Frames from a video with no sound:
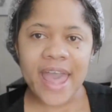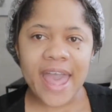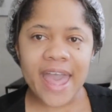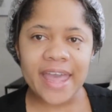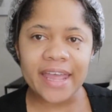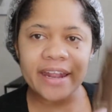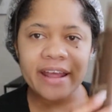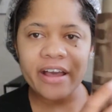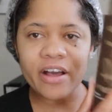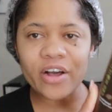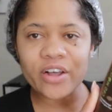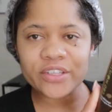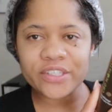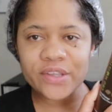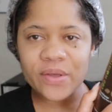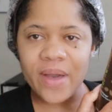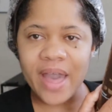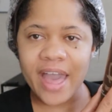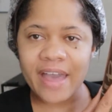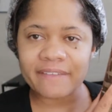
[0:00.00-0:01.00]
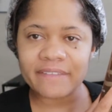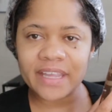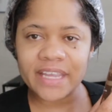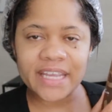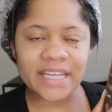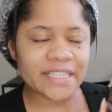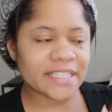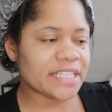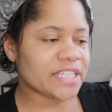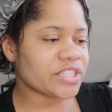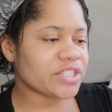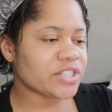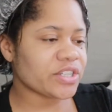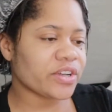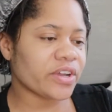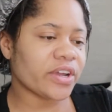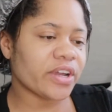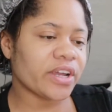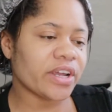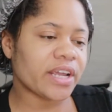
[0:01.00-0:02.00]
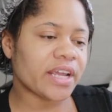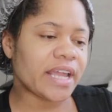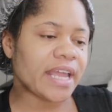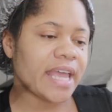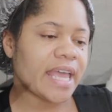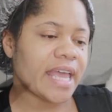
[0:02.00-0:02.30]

and I also have the conditioner.